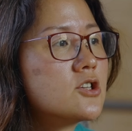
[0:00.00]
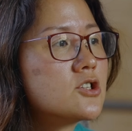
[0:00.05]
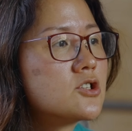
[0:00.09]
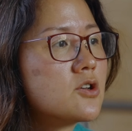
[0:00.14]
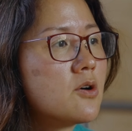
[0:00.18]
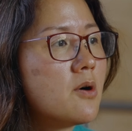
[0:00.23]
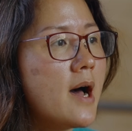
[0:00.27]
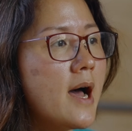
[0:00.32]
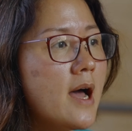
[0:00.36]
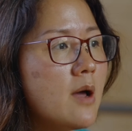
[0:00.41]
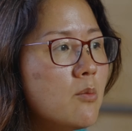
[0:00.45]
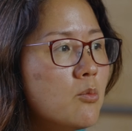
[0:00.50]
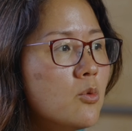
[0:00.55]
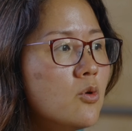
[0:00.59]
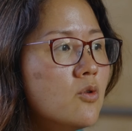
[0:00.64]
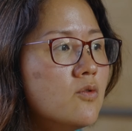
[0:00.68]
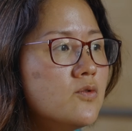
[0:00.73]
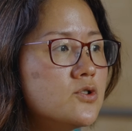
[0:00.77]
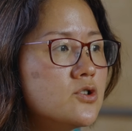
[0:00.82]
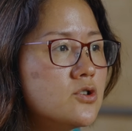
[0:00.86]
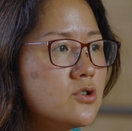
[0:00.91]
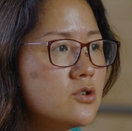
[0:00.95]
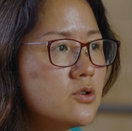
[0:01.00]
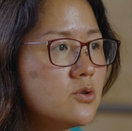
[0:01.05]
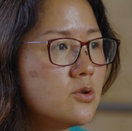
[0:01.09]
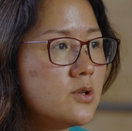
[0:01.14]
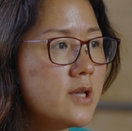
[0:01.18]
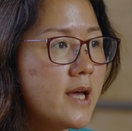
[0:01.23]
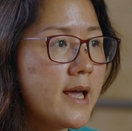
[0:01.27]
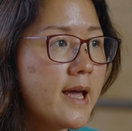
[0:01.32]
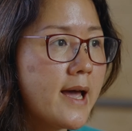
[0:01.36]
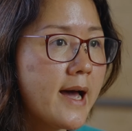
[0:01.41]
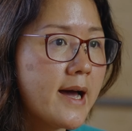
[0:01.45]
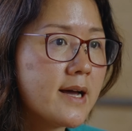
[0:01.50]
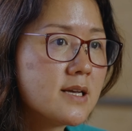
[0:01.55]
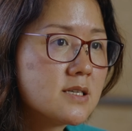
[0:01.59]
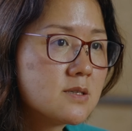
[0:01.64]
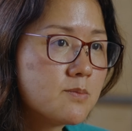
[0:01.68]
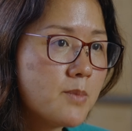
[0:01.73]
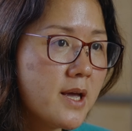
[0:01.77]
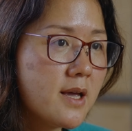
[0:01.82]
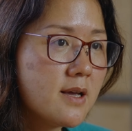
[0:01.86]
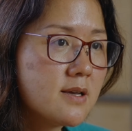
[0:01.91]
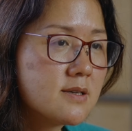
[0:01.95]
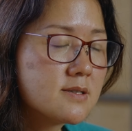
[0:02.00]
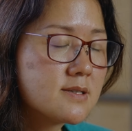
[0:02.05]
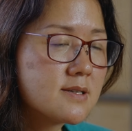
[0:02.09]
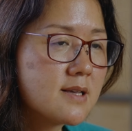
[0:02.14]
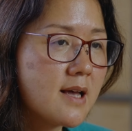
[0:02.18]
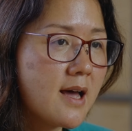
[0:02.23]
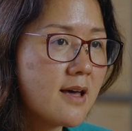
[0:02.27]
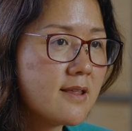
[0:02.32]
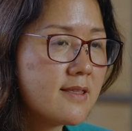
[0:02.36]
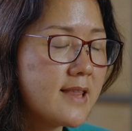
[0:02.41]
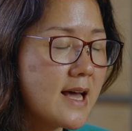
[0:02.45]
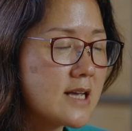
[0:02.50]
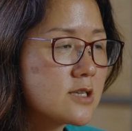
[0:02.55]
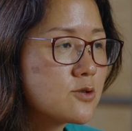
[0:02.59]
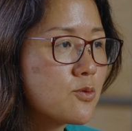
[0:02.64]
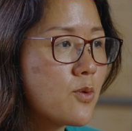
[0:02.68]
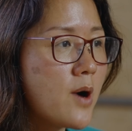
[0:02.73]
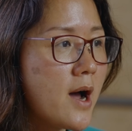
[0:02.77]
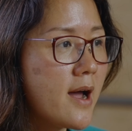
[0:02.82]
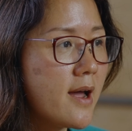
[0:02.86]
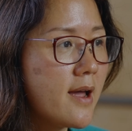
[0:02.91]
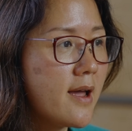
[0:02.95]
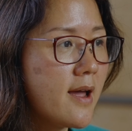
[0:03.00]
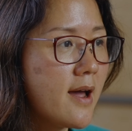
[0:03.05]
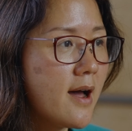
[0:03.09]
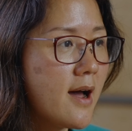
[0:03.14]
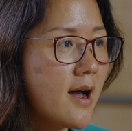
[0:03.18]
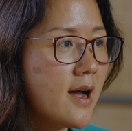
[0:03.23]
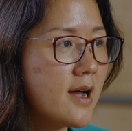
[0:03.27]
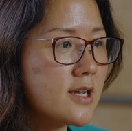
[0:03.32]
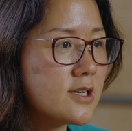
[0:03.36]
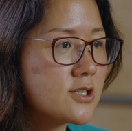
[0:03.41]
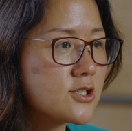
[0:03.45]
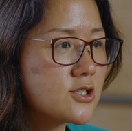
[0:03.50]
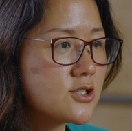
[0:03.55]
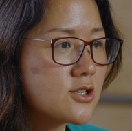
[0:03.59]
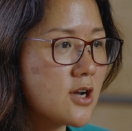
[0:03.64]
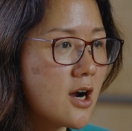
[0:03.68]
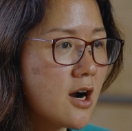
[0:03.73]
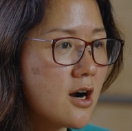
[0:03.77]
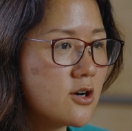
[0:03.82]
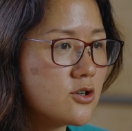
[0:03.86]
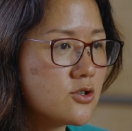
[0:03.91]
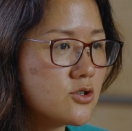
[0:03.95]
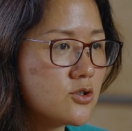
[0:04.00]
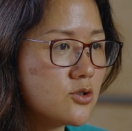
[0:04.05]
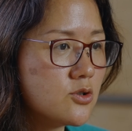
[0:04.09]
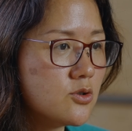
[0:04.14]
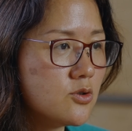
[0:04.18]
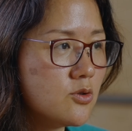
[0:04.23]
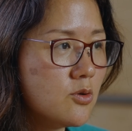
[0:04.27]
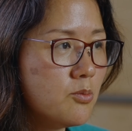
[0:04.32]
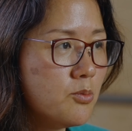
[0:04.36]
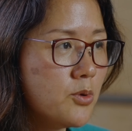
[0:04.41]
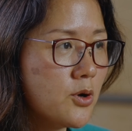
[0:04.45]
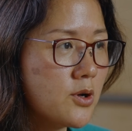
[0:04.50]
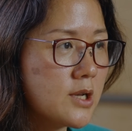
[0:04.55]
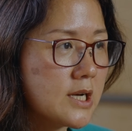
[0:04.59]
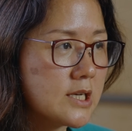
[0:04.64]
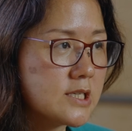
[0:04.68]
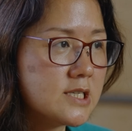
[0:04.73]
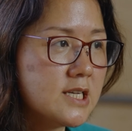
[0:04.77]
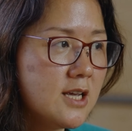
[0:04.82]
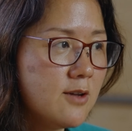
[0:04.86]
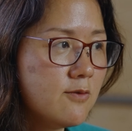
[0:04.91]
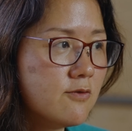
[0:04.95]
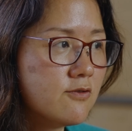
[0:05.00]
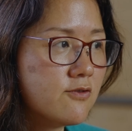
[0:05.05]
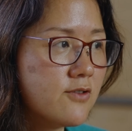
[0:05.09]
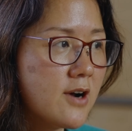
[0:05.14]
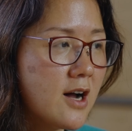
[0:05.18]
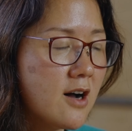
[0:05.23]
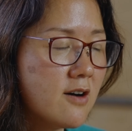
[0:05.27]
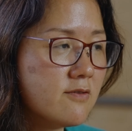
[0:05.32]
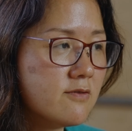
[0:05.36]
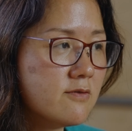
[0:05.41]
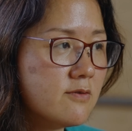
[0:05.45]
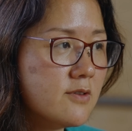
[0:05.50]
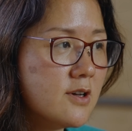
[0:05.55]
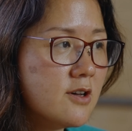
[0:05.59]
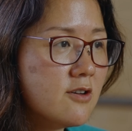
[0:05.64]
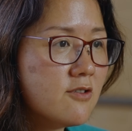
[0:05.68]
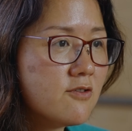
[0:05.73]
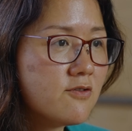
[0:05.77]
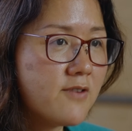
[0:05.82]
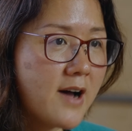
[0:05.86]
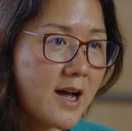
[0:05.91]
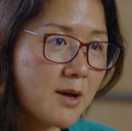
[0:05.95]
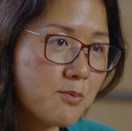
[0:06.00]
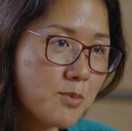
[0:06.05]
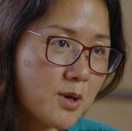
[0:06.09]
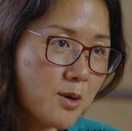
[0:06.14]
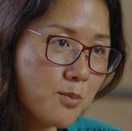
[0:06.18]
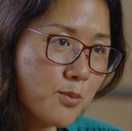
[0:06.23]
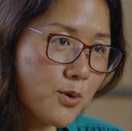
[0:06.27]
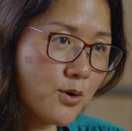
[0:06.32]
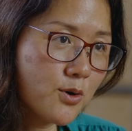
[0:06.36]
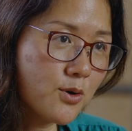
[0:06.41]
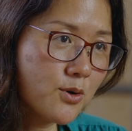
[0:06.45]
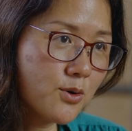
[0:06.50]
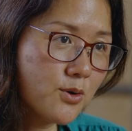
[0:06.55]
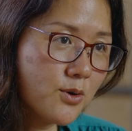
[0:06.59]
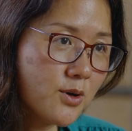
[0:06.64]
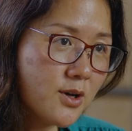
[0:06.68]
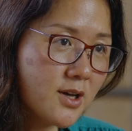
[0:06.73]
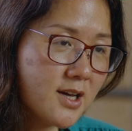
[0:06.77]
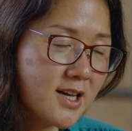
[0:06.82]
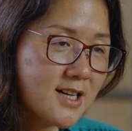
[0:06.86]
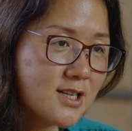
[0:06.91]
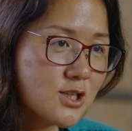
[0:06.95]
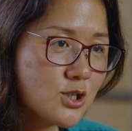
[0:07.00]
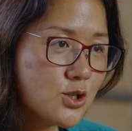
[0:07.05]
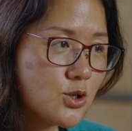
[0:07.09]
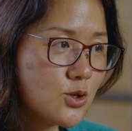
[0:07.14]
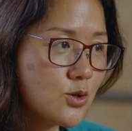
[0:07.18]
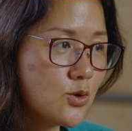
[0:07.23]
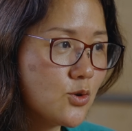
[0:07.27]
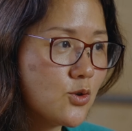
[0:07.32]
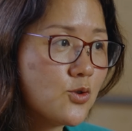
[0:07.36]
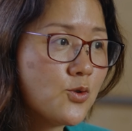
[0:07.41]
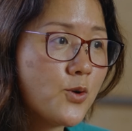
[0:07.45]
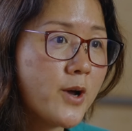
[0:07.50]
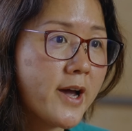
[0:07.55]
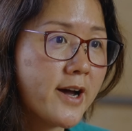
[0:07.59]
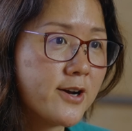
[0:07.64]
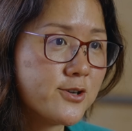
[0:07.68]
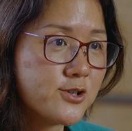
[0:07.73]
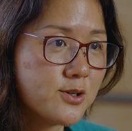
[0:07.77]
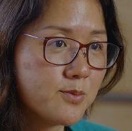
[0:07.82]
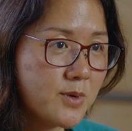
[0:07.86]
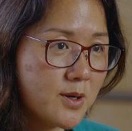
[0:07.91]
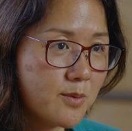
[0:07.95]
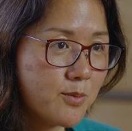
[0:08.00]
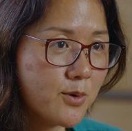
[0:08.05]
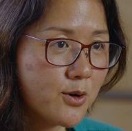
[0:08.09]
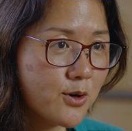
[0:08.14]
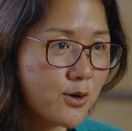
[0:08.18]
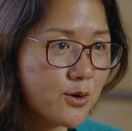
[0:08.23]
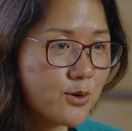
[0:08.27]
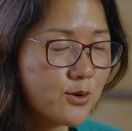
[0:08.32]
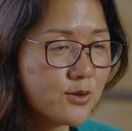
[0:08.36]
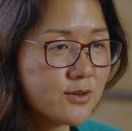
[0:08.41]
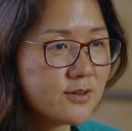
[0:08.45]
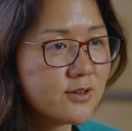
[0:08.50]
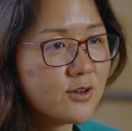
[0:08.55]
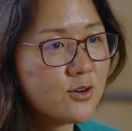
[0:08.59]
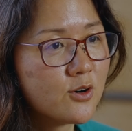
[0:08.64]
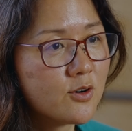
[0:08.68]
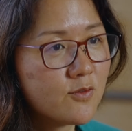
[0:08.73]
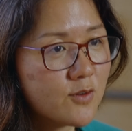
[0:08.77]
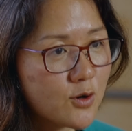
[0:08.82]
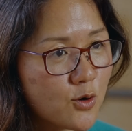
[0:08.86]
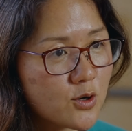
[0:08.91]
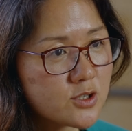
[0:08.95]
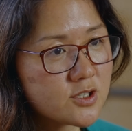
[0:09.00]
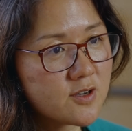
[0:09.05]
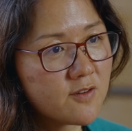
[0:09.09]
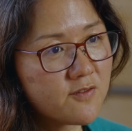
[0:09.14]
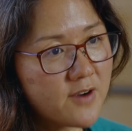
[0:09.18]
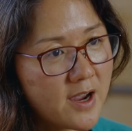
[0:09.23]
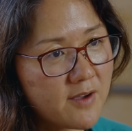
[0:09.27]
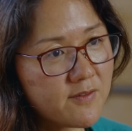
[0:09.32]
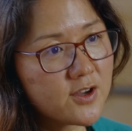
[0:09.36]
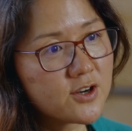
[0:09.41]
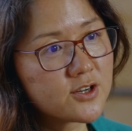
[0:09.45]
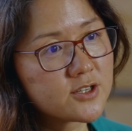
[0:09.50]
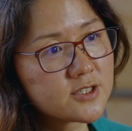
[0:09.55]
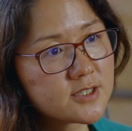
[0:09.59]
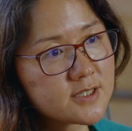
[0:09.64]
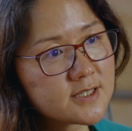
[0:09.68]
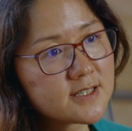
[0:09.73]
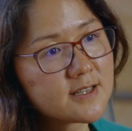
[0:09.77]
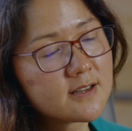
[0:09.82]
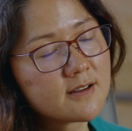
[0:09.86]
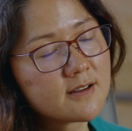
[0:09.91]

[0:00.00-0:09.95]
So I moved to the AI space, and that's why I started to build a team from five people to 300 people over the course of five years.